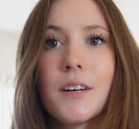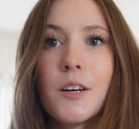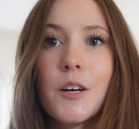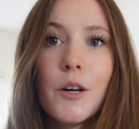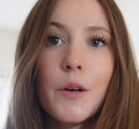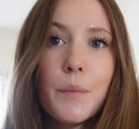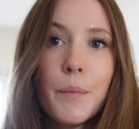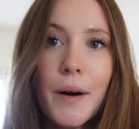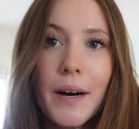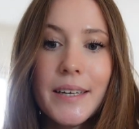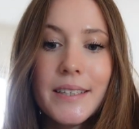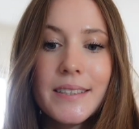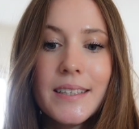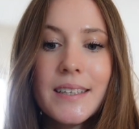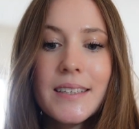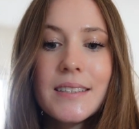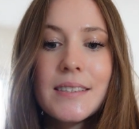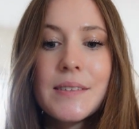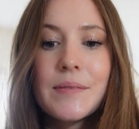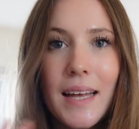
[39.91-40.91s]
good
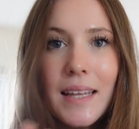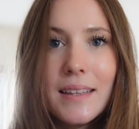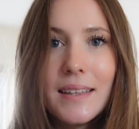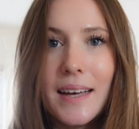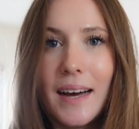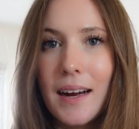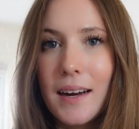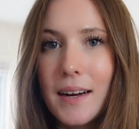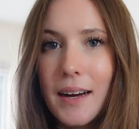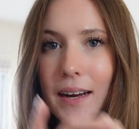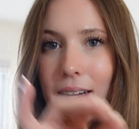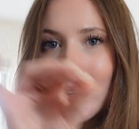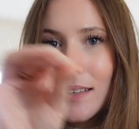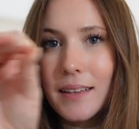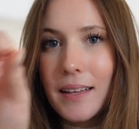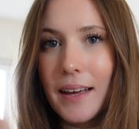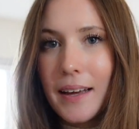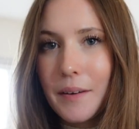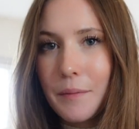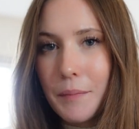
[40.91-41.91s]
prices. And that kind of
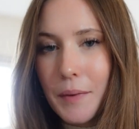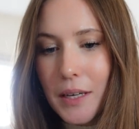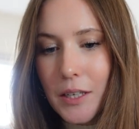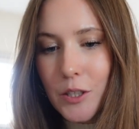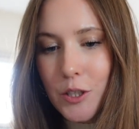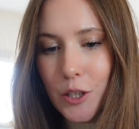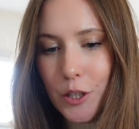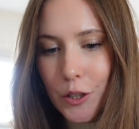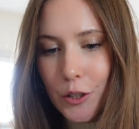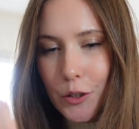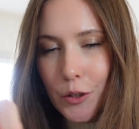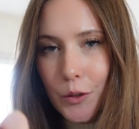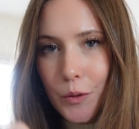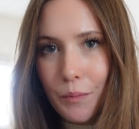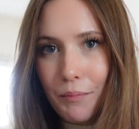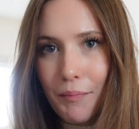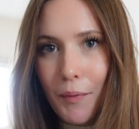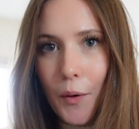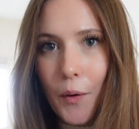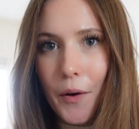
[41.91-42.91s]
led me to
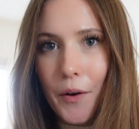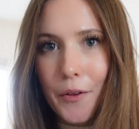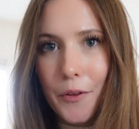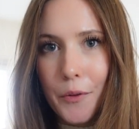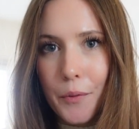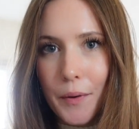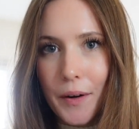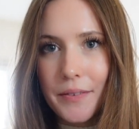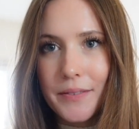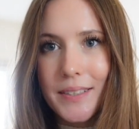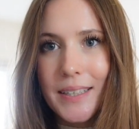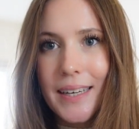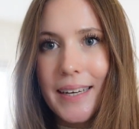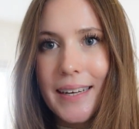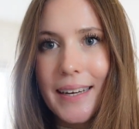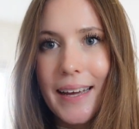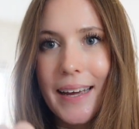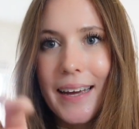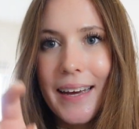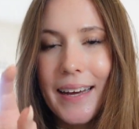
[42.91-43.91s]
more
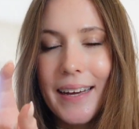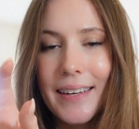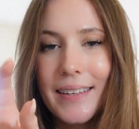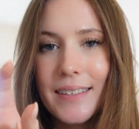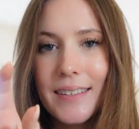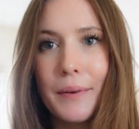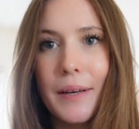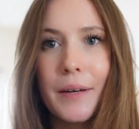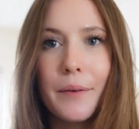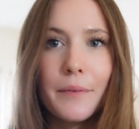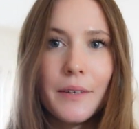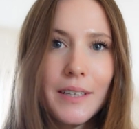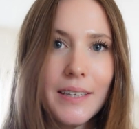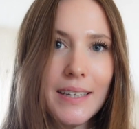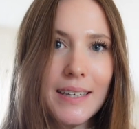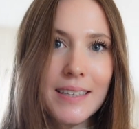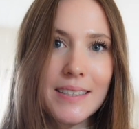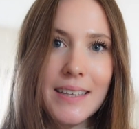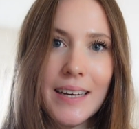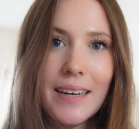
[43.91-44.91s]
thrifting and being
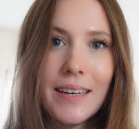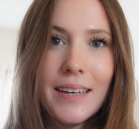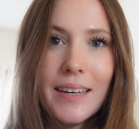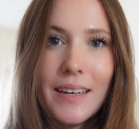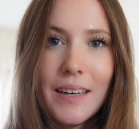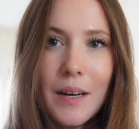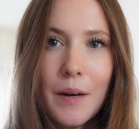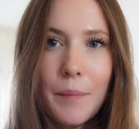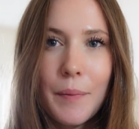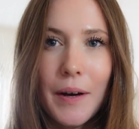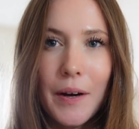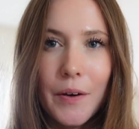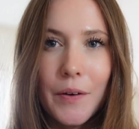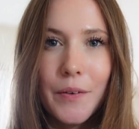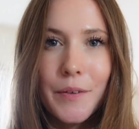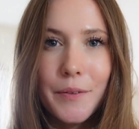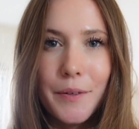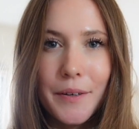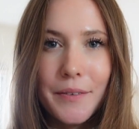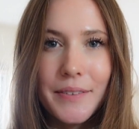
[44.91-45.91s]
really excited
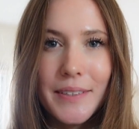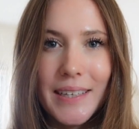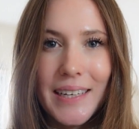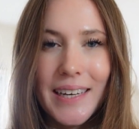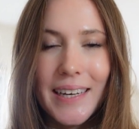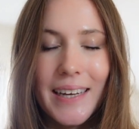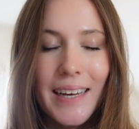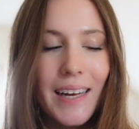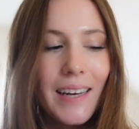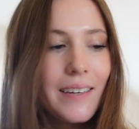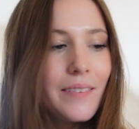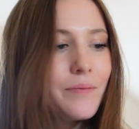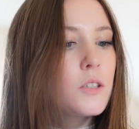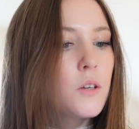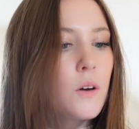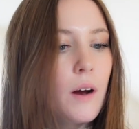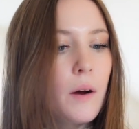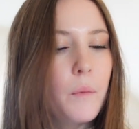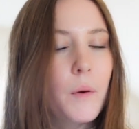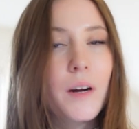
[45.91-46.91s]
about thrifting again.
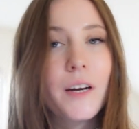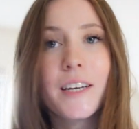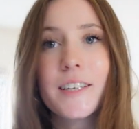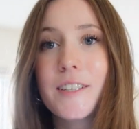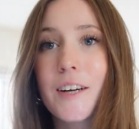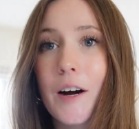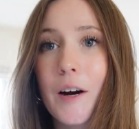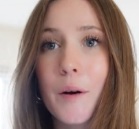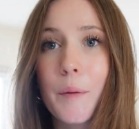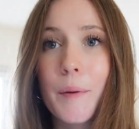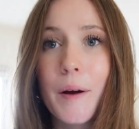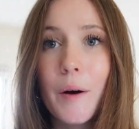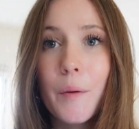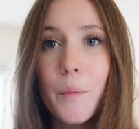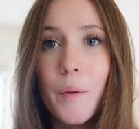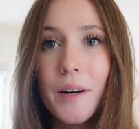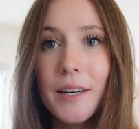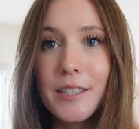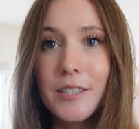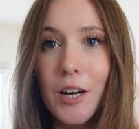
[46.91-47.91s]
So I wanted to talk about
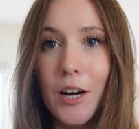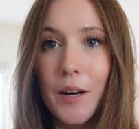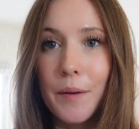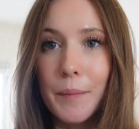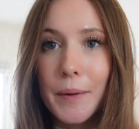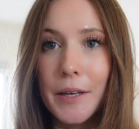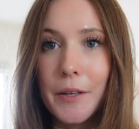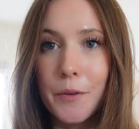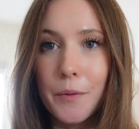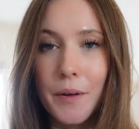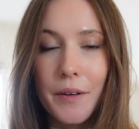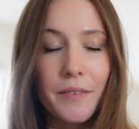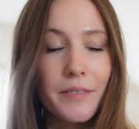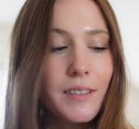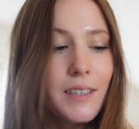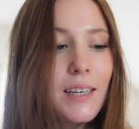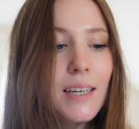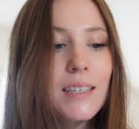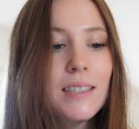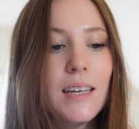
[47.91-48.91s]
what is on my
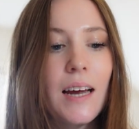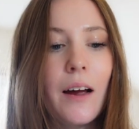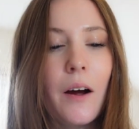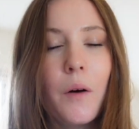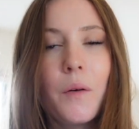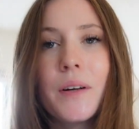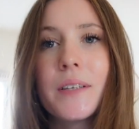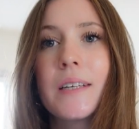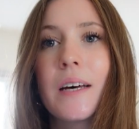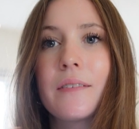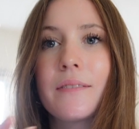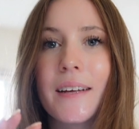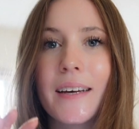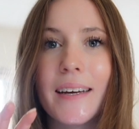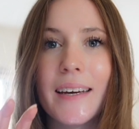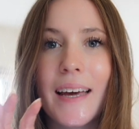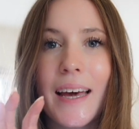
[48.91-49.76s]
thrift list. I always have like